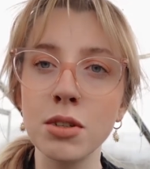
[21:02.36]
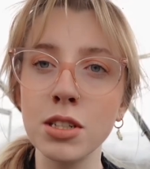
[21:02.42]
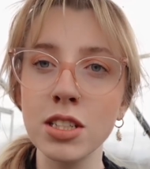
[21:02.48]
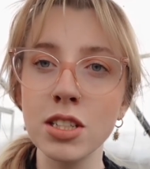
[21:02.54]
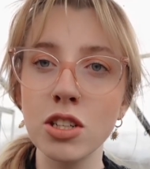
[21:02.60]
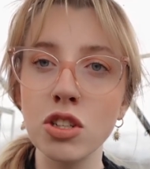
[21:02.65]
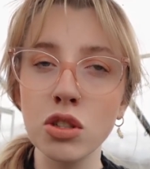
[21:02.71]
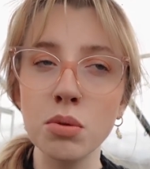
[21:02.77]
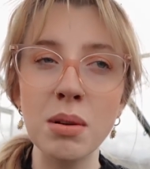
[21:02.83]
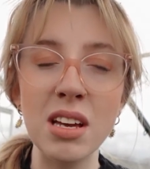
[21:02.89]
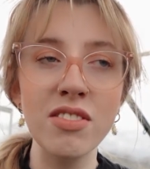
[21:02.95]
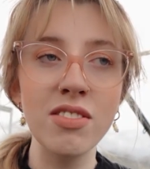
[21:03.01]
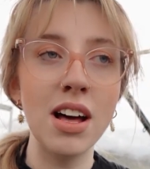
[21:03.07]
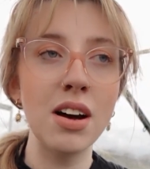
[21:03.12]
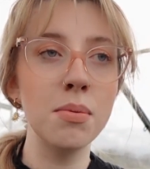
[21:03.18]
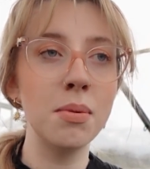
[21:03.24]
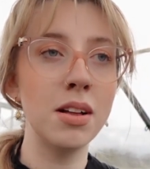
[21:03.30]
want it to just be a
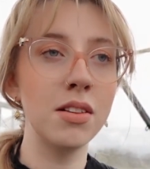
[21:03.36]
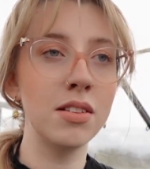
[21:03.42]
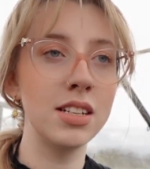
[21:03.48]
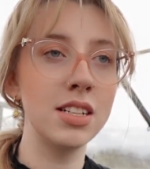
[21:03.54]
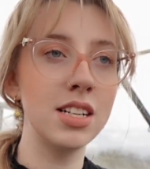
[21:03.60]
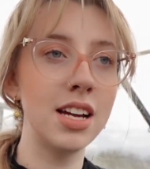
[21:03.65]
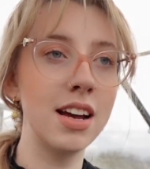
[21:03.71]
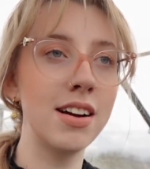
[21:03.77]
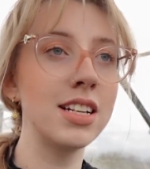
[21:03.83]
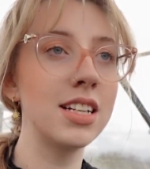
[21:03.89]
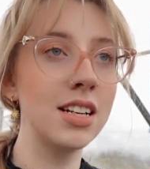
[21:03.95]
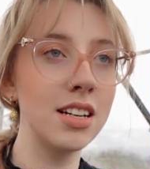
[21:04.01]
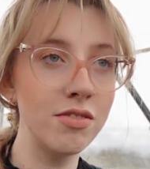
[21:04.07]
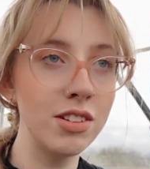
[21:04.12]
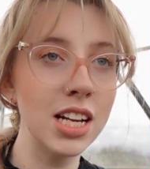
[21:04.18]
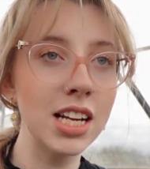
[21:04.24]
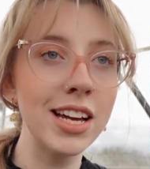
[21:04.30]
flower pot this year. I
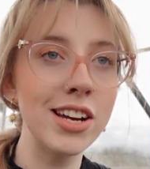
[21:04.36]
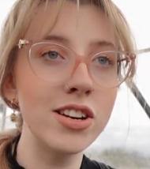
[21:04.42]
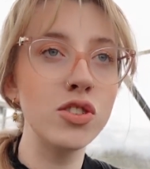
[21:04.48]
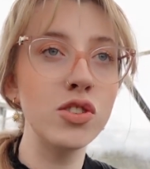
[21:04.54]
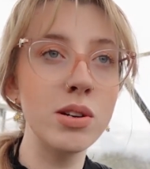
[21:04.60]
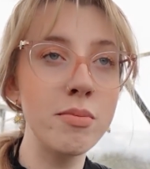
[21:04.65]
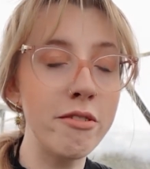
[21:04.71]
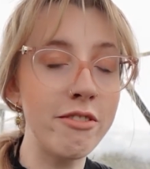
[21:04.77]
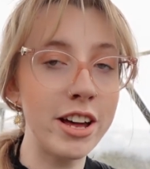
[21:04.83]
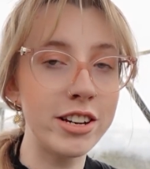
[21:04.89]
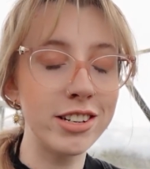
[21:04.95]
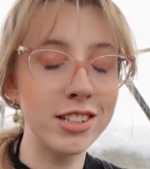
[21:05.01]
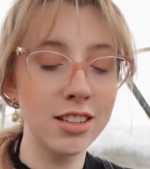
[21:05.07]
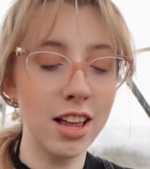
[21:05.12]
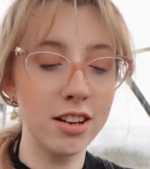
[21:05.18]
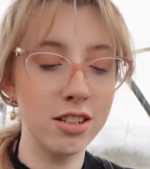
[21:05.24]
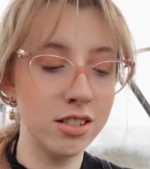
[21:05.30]
did really enjoy my
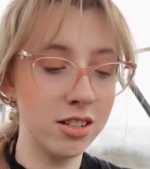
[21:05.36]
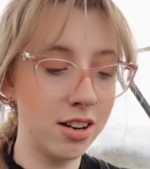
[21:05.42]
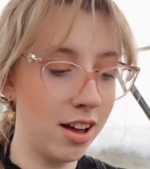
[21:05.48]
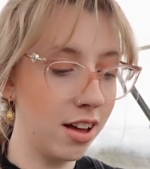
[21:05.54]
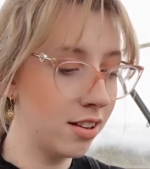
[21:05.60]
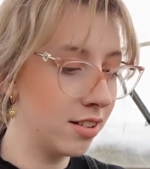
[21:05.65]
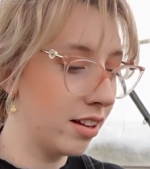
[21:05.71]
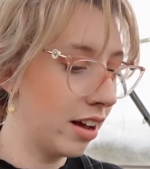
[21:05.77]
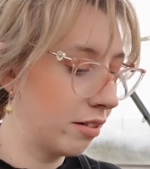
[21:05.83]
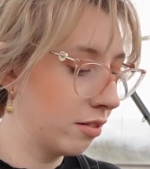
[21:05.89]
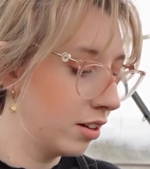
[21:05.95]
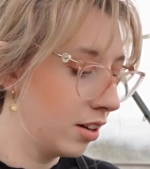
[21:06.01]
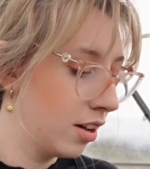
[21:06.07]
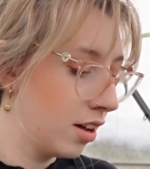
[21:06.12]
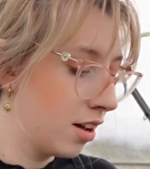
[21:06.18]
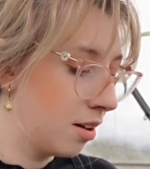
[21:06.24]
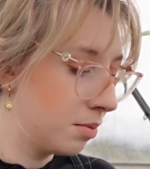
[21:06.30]
veggies last year, so
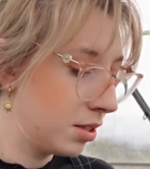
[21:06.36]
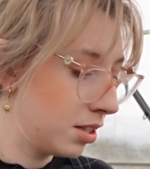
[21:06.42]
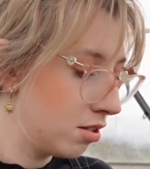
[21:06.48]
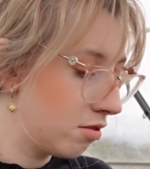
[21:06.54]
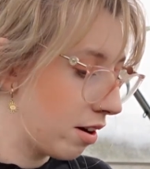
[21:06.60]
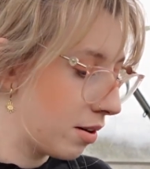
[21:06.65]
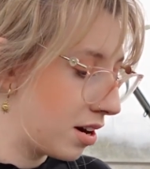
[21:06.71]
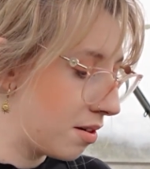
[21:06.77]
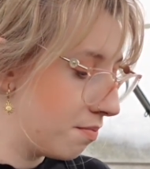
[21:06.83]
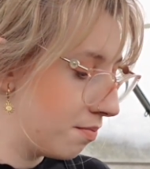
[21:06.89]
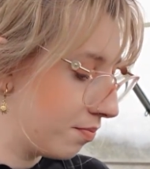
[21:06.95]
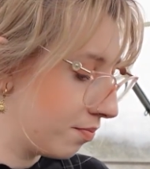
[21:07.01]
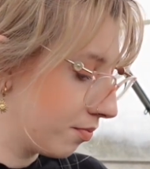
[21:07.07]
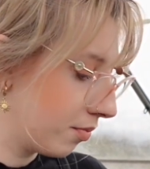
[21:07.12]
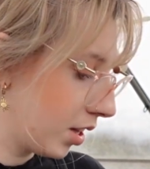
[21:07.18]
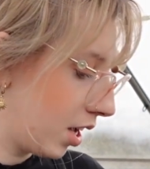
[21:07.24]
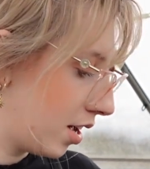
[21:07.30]
I'm still growing them,
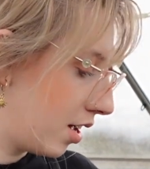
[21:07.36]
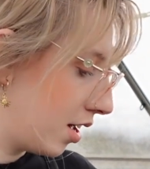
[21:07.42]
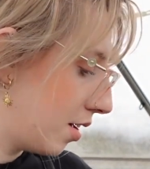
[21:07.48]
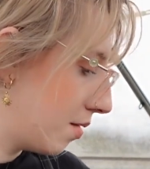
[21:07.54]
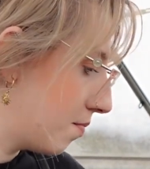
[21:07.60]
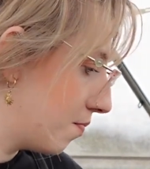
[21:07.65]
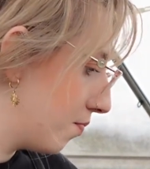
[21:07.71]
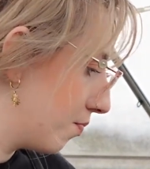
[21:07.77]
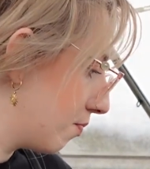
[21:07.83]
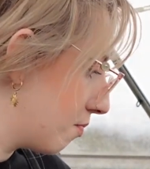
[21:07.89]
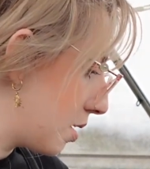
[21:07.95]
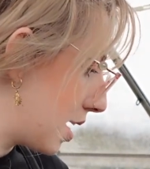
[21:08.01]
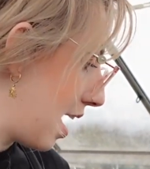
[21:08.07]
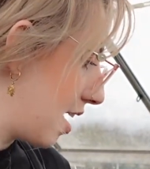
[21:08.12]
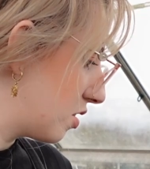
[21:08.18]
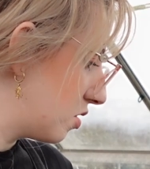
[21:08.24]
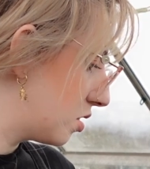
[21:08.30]

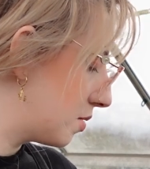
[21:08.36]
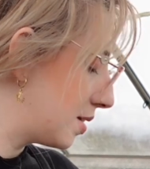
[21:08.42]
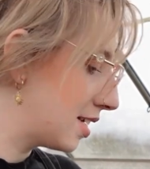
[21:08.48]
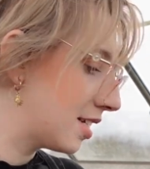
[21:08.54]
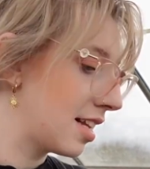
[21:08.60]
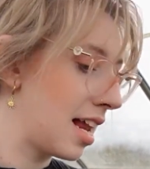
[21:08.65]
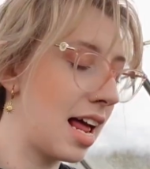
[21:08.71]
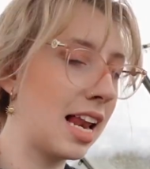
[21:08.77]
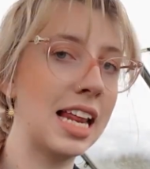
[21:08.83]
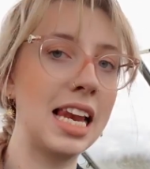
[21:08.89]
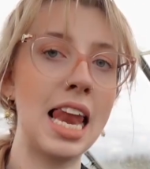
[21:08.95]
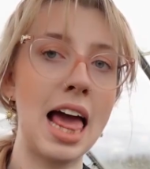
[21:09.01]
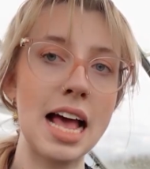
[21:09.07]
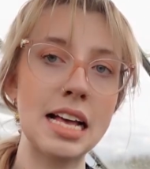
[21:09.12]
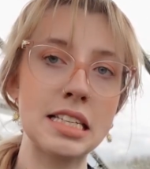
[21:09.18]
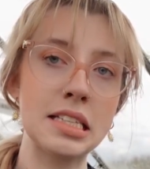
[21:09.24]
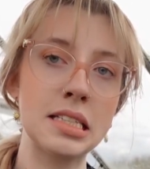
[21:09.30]
but yeah, just doing slightly
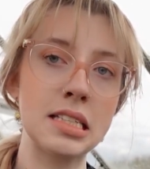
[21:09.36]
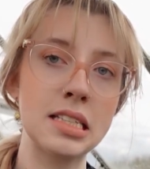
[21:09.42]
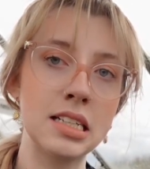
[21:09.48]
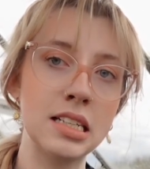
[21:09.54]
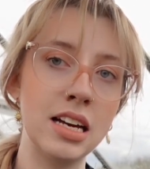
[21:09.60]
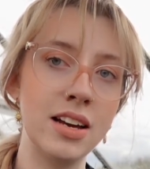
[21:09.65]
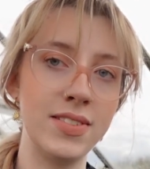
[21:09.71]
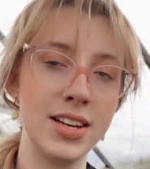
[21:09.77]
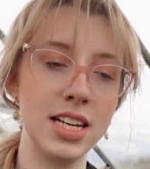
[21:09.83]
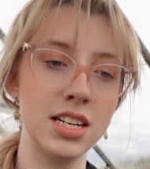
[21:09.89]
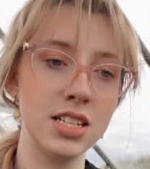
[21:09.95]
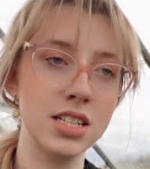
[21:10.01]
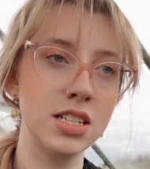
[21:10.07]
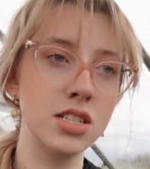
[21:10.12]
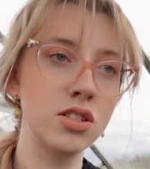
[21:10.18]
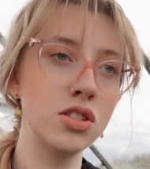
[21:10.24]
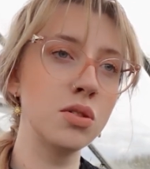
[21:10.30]
less of
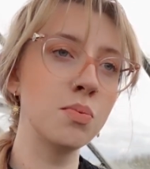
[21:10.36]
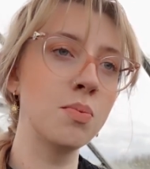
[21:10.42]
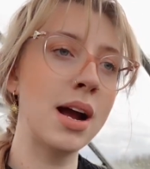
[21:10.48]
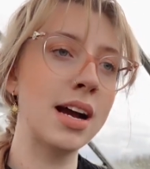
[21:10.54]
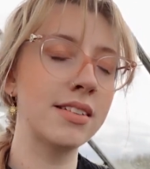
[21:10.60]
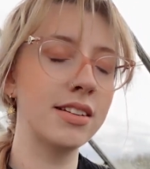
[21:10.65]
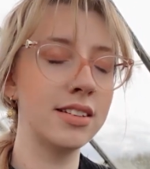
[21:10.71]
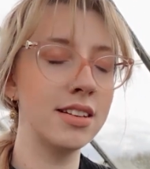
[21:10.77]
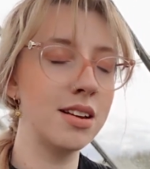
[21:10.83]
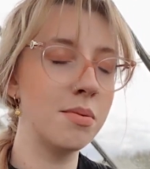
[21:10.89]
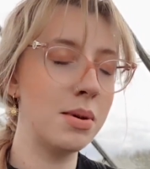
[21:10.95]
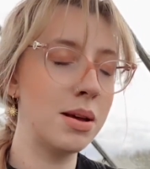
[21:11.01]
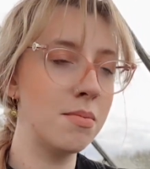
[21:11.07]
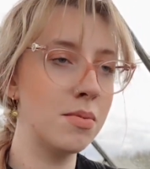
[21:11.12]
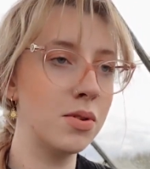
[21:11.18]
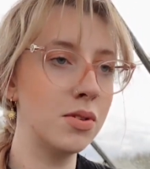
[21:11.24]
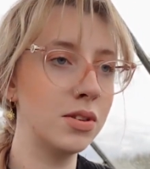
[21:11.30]
each, just practicing a
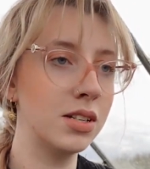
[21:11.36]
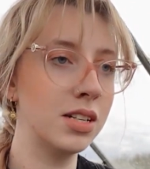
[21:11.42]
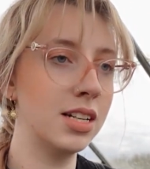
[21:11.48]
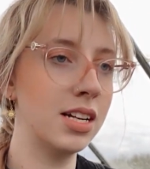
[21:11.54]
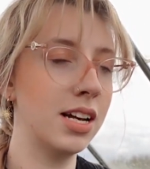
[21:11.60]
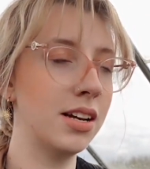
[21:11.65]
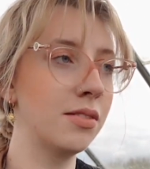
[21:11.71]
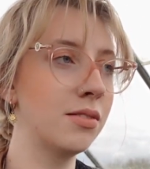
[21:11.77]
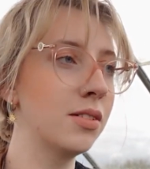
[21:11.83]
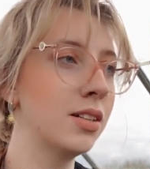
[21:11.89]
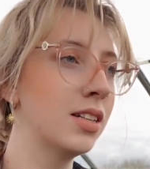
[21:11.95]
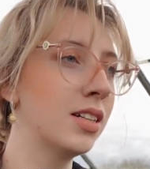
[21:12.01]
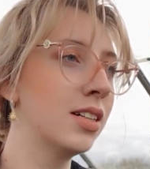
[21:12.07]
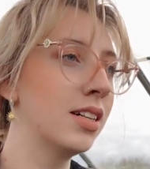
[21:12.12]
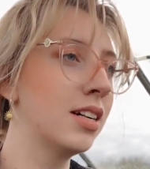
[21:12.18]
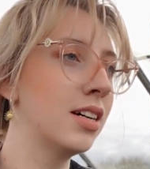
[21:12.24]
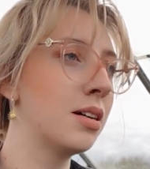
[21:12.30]
bit more, you know,
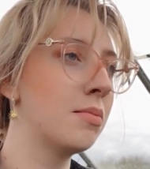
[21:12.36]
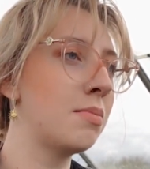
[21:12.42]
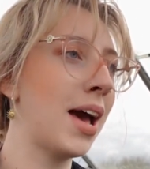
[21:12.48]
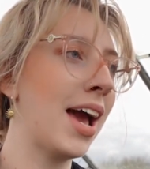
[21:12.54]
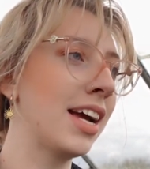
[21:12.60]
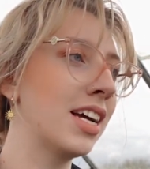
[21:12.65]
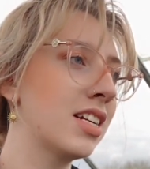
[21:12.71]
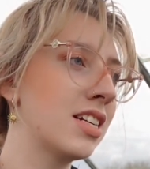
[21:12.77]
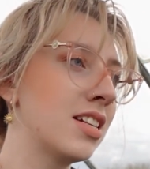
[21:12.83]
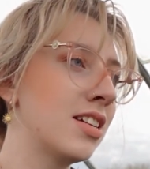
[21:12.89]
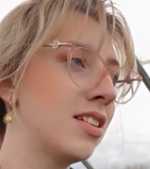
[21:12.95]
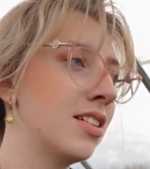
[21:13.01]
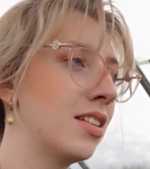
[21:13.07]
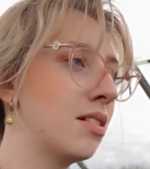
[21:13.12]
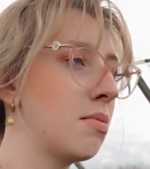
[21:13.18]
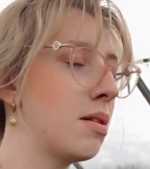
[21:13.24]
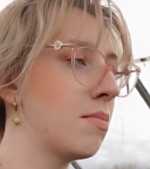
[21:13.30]

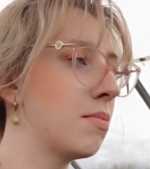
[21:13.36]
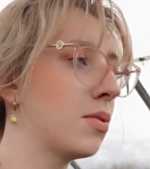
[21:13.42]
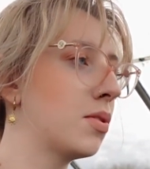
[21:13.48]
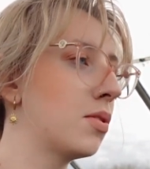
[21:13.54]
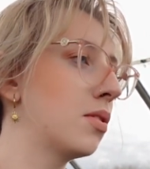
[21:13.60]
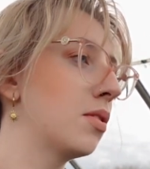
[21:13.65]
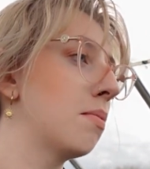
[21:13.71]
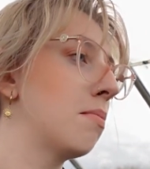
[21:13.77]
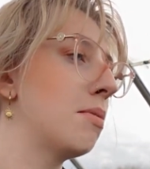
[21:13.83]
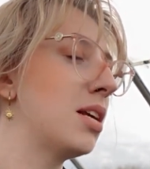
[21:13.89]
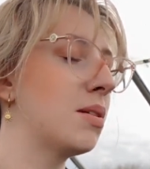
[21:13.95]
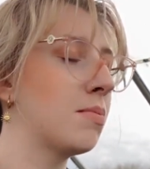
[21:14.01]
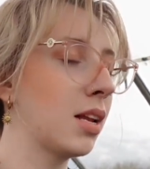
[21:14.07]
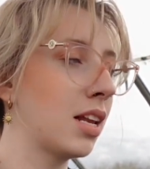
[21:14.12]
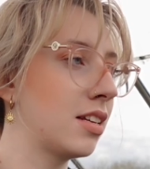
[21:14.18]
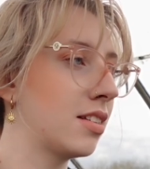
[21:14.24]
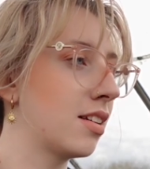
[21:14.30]
patience, a bit more
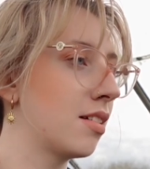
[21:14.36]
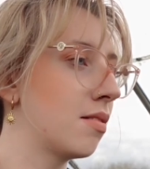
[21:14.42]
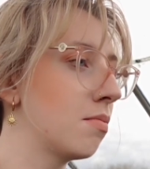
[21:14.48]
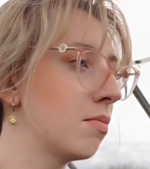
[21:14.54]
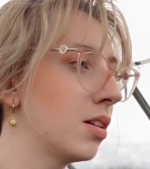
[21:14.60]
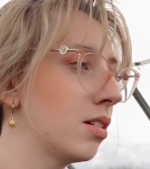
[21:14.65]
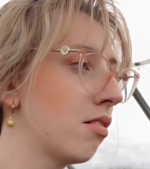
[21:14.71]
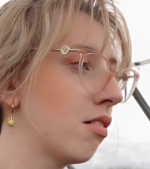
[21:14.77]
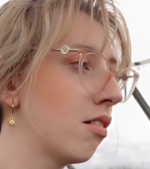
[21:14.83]
minimalism,